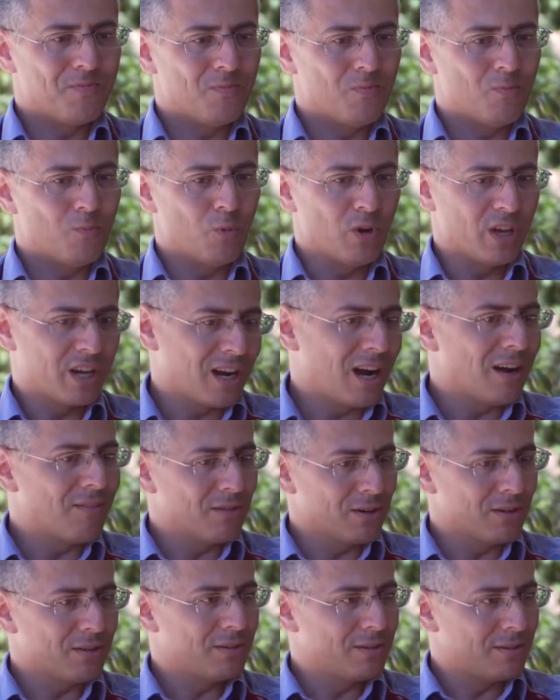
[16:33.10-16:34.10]
we
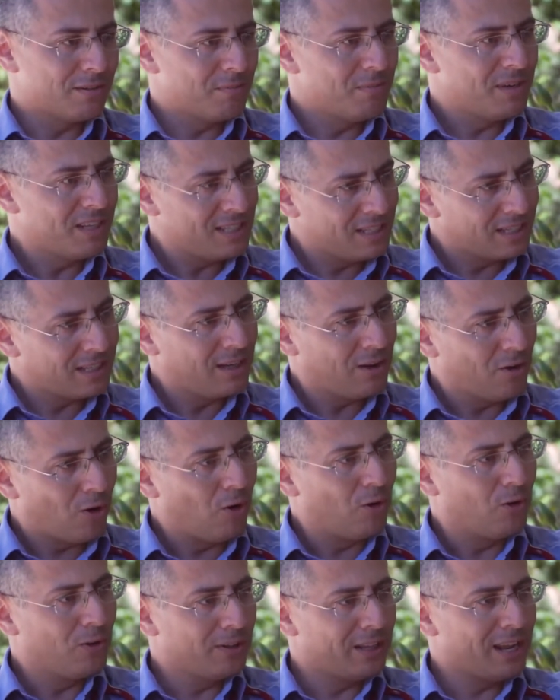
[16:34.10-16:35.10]
covered basically
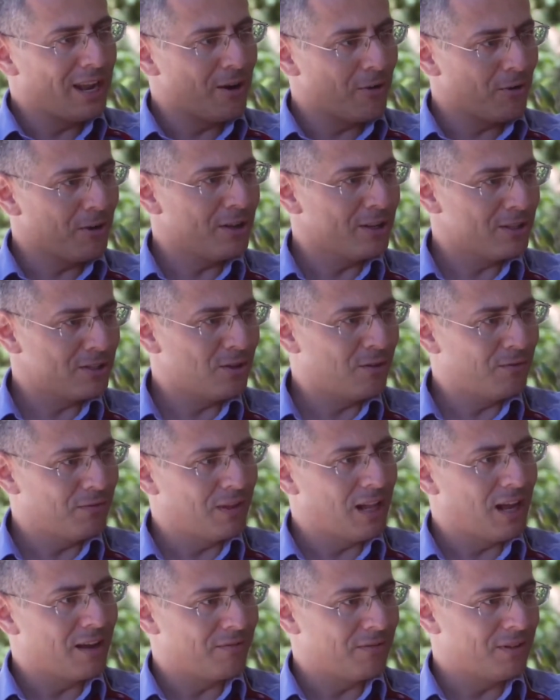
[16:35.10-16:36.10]
all areas of
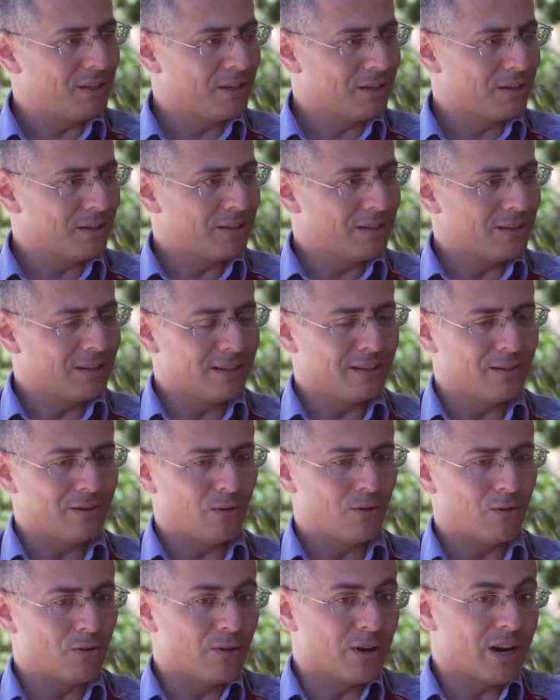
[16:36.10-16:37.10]
life that
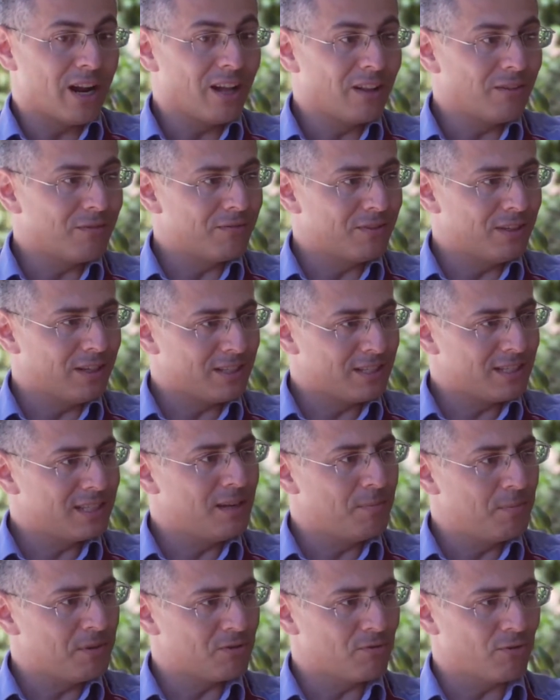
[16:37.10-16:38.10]
or health that
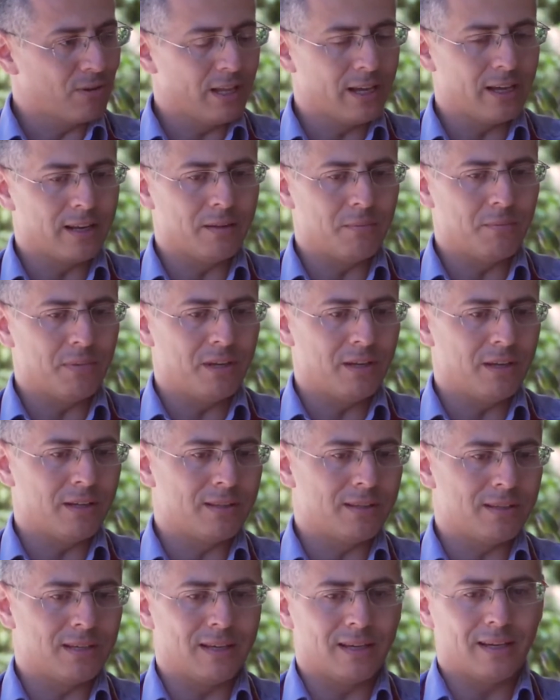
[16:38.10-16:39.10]
sleep is related, be
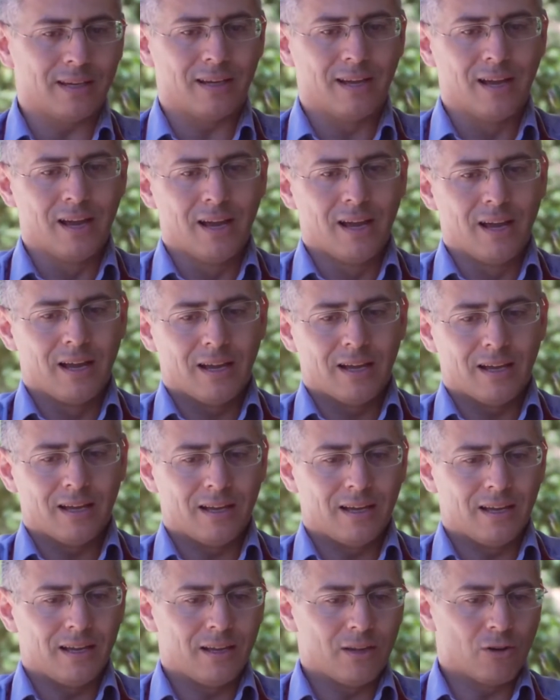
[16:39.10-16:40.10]
it
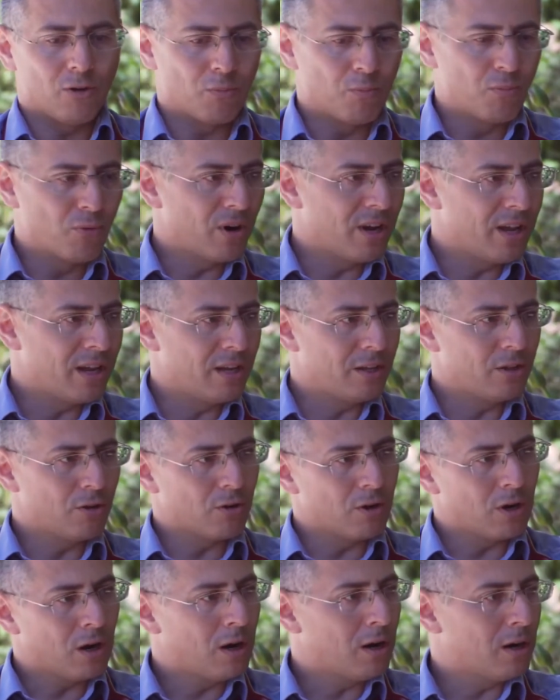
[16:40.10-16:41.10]
your brain,
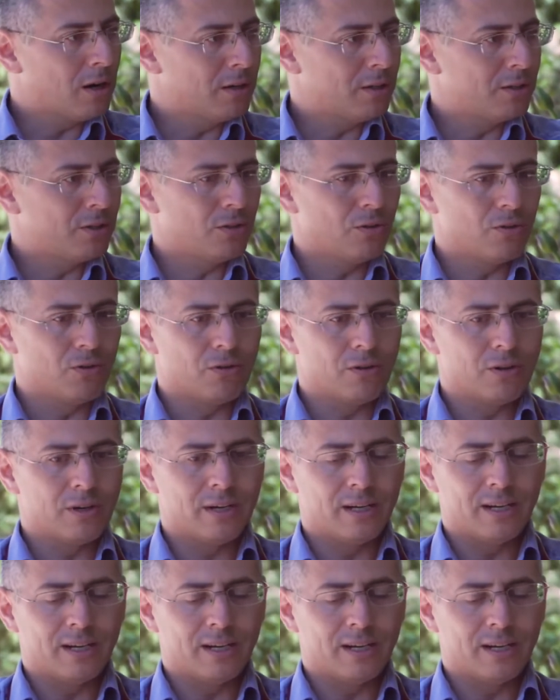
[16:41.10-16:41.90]
your heart, your